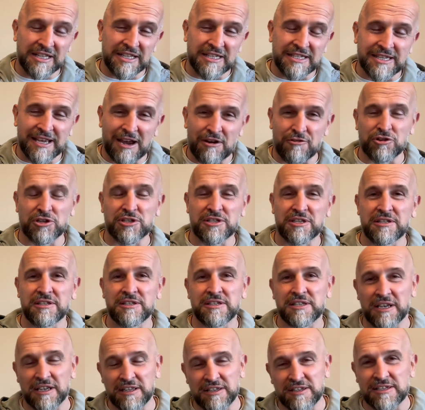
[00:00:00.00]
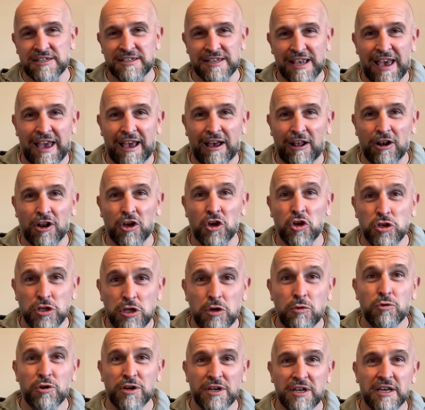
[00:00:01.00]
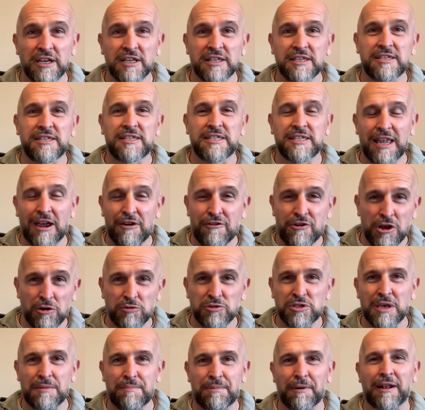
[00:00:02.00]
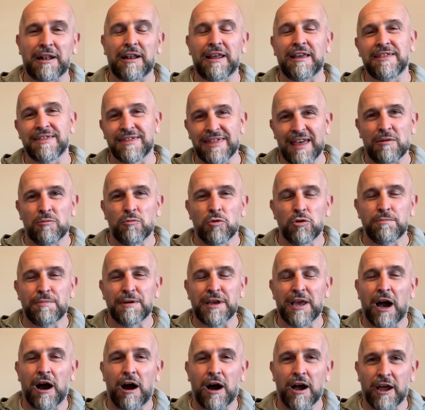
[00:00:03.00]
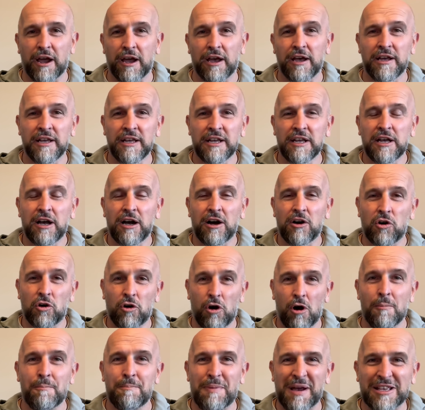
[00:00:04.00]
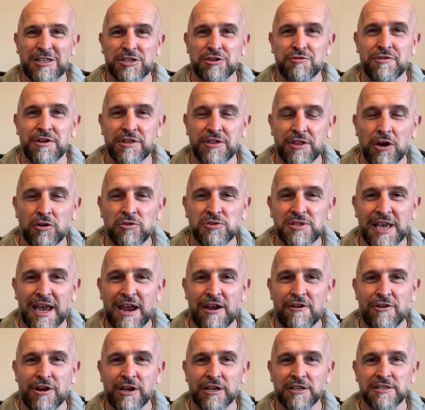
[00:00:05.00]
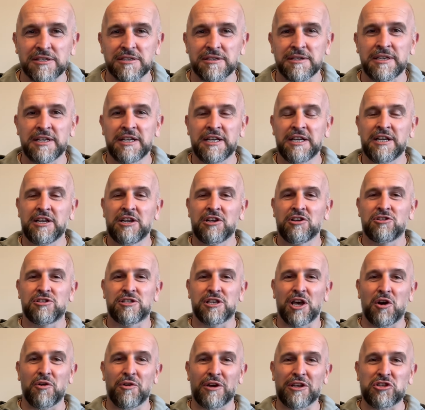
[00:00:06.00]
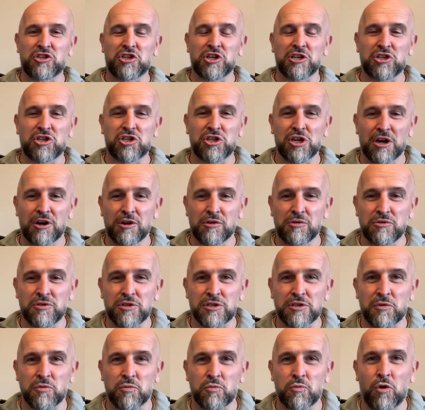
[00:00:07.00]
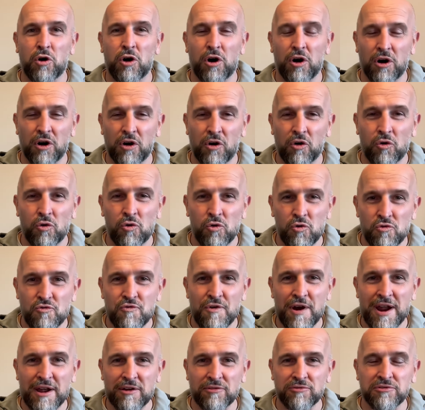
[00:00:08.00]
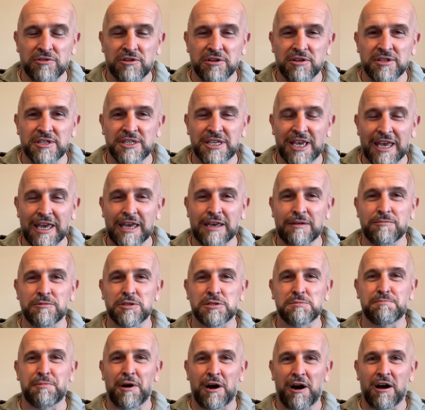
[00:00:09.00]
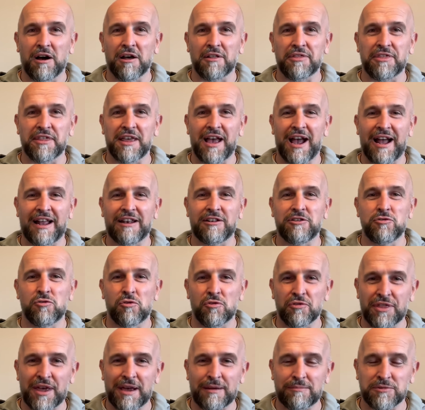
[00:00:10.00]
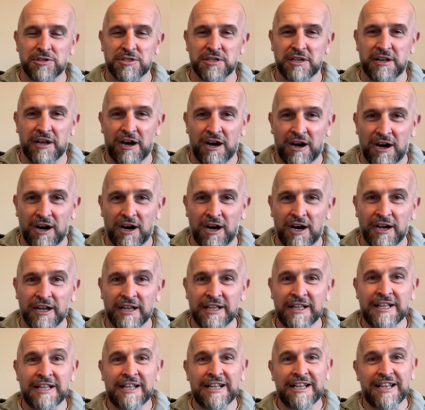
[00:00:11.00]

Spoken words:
Saracens and Sale, who you would stereotypically think would be higher or better in those areas. So it just shows what all-round teams Bath and Northampton are.